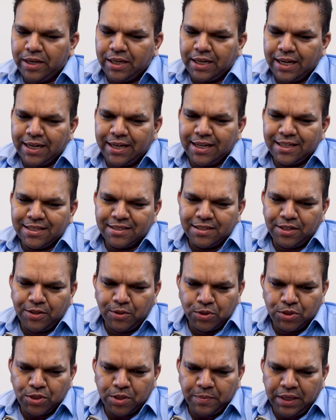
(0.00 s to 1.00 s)
it is
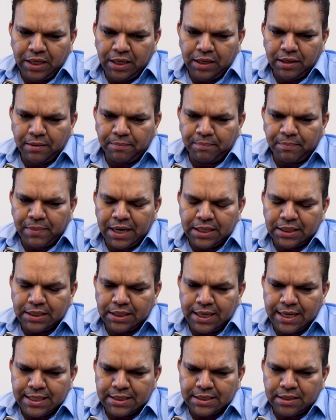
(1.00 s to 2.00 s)
news to me. But
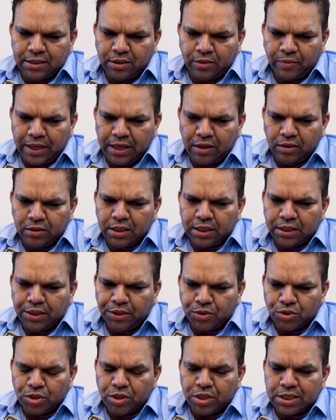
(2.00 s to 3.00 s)
let's dwell on that
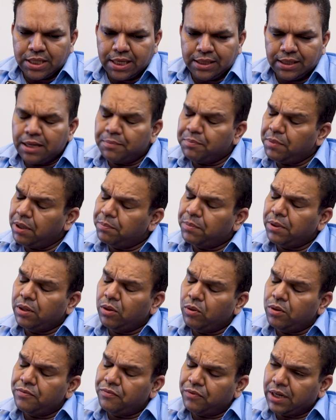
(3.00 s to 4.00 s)
news. So you're saying there are people
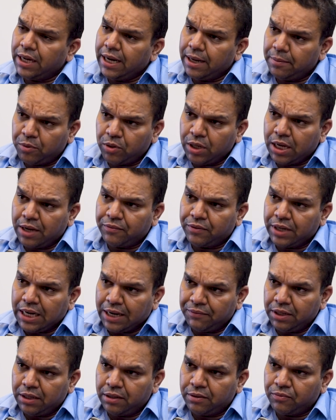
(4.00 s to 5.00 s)
who have claimed to have
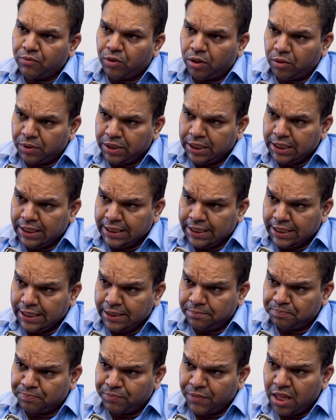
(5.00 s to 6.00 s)
traveled forward in
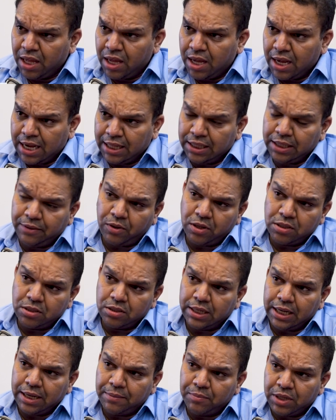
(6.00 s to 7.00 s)
time. And they've
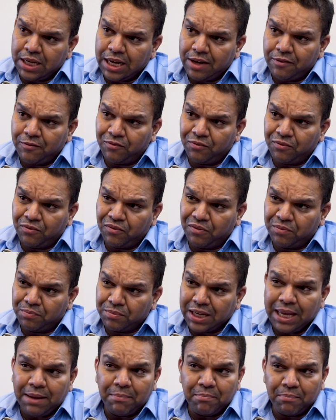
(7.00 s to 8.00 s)
also claimed to have
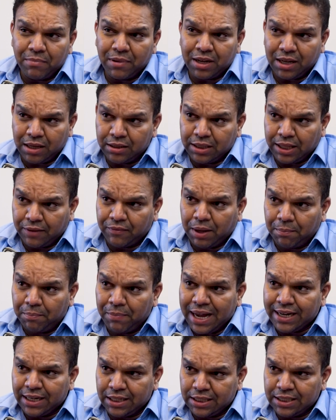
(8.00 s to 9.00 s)
come
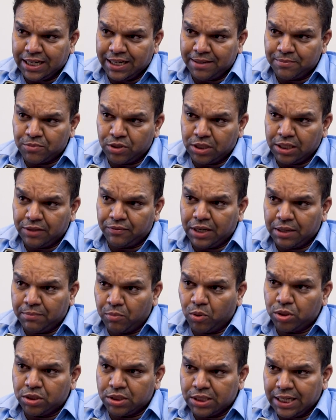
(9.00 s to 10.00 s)
back in time. So they've done
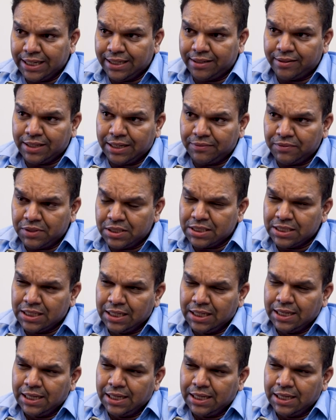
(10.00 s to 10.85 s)
both side travels.